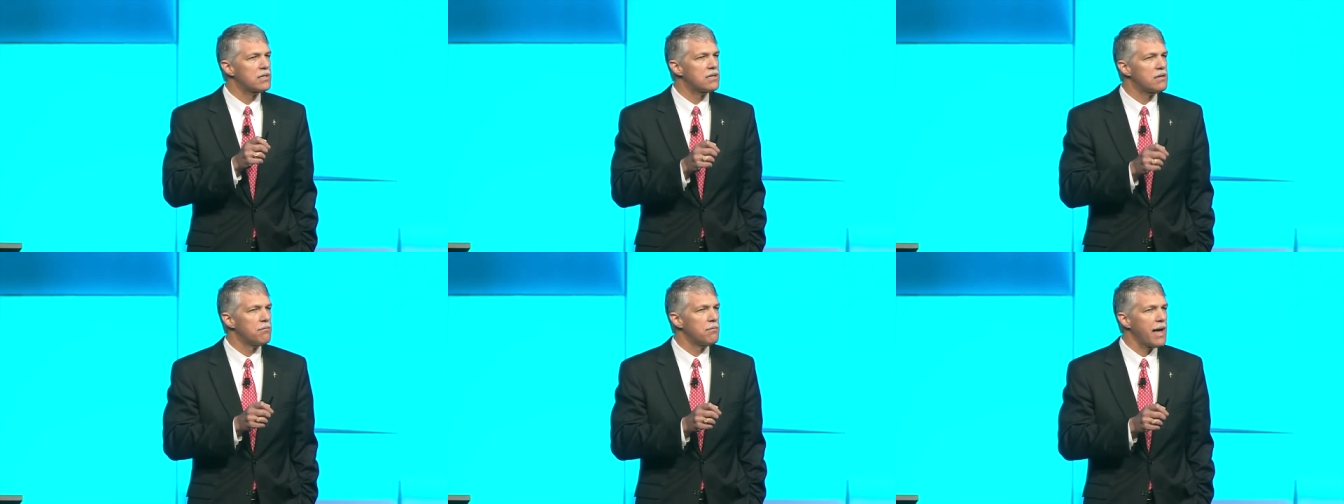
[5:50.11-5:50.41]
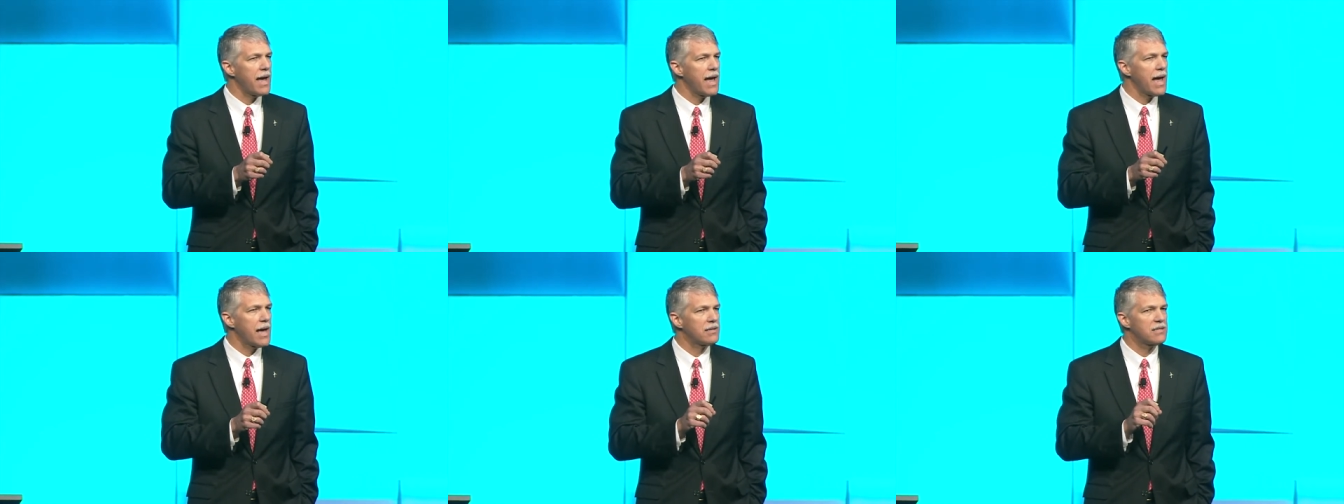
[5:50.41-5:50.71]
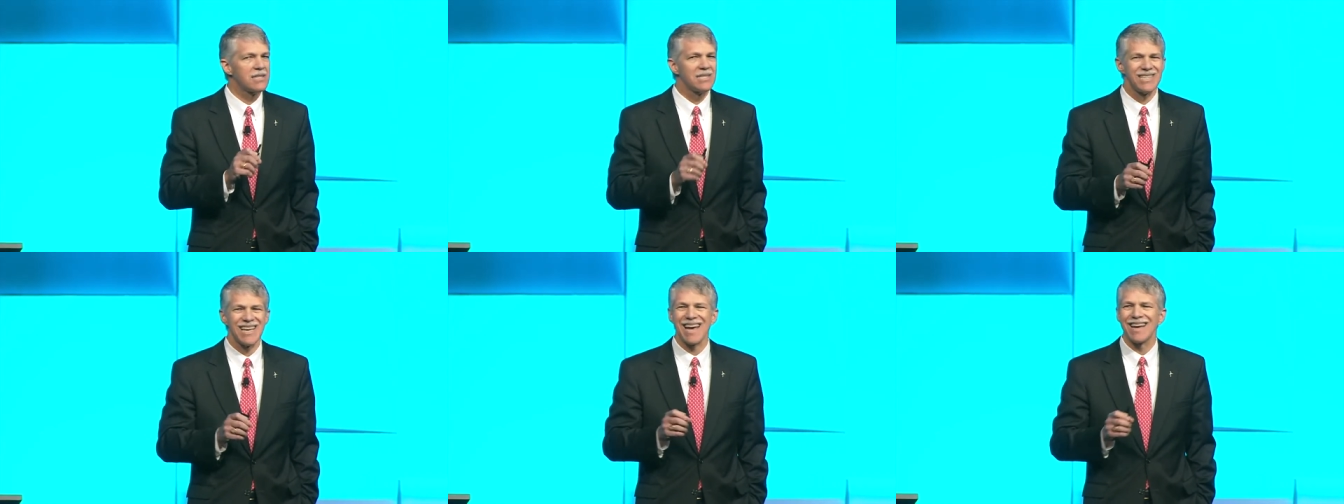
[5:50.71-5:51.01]
demand
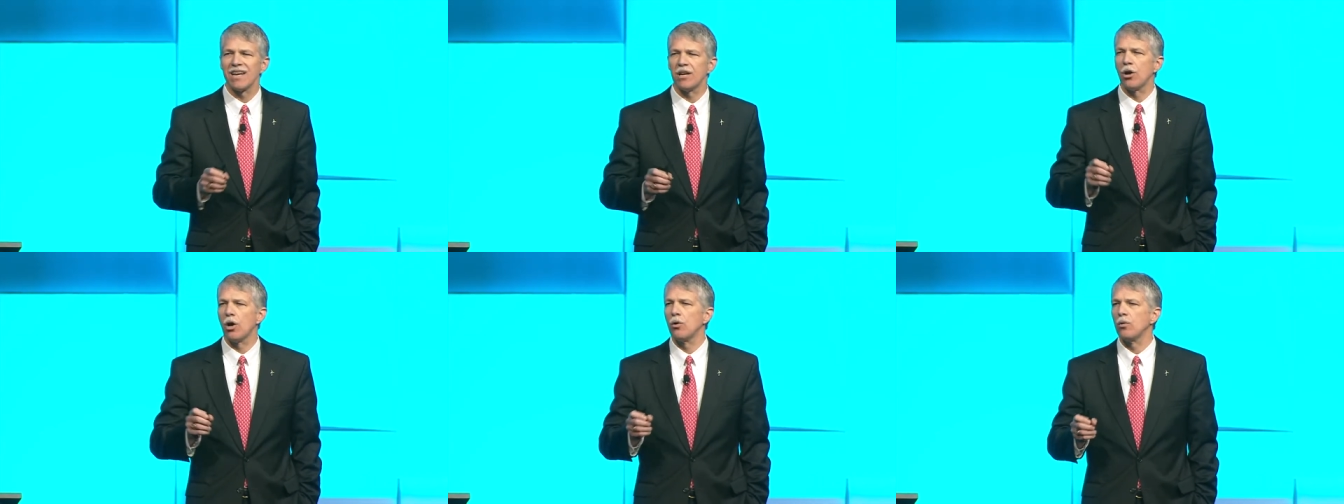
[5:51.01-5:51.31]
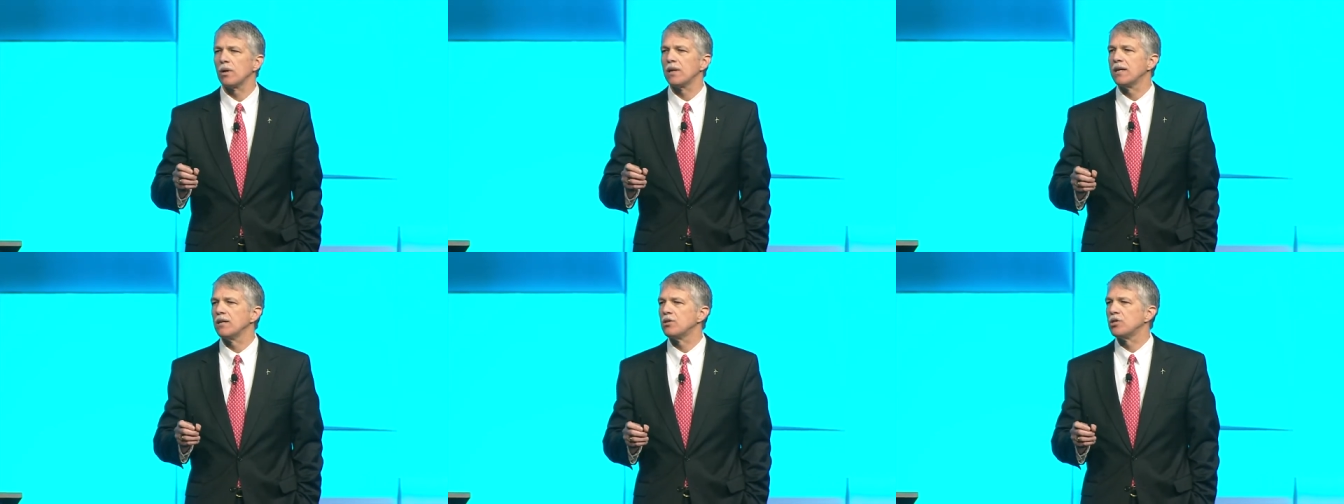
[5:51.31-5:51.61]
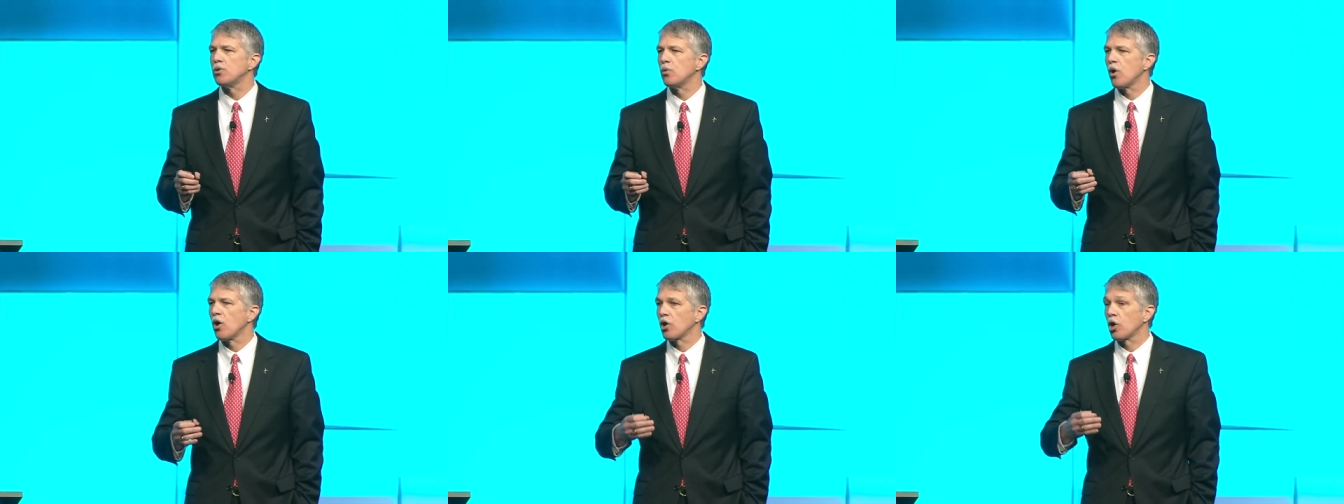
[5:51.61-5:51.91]
second only
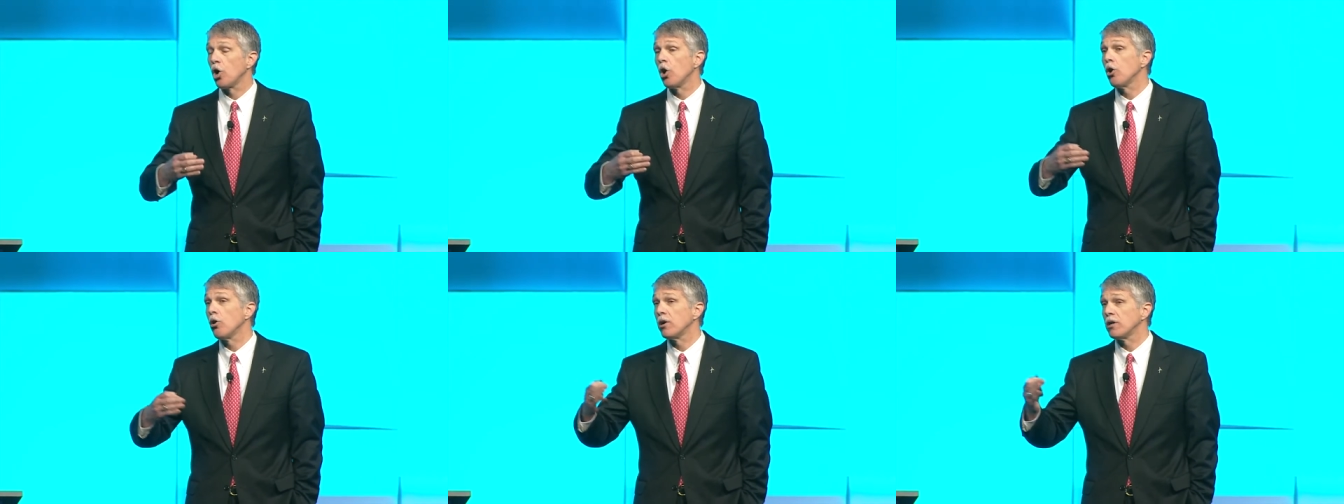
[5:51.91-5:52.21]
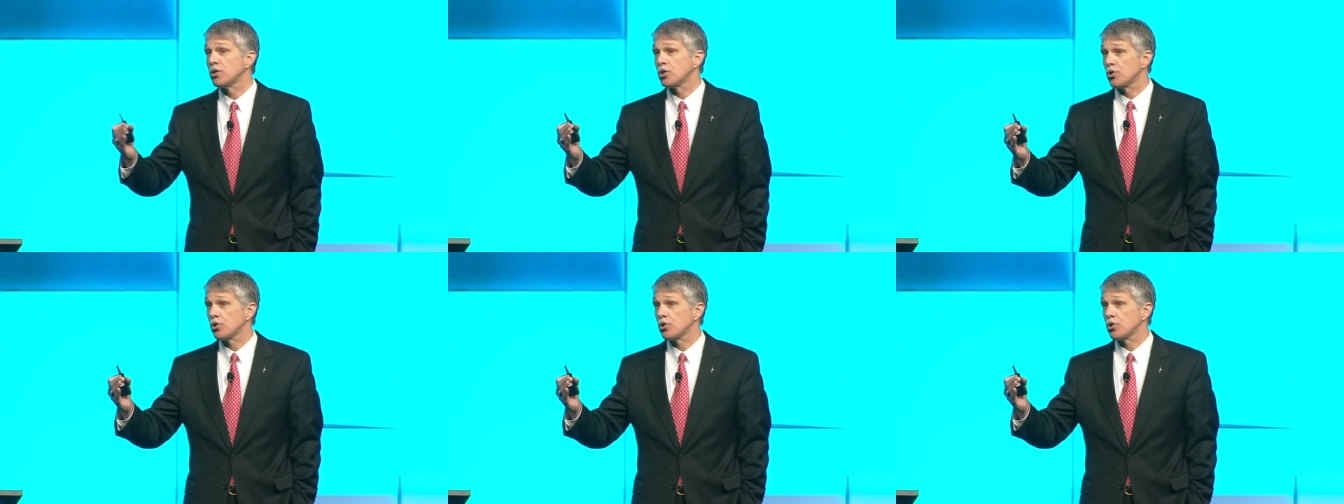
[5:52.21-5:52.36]
to our current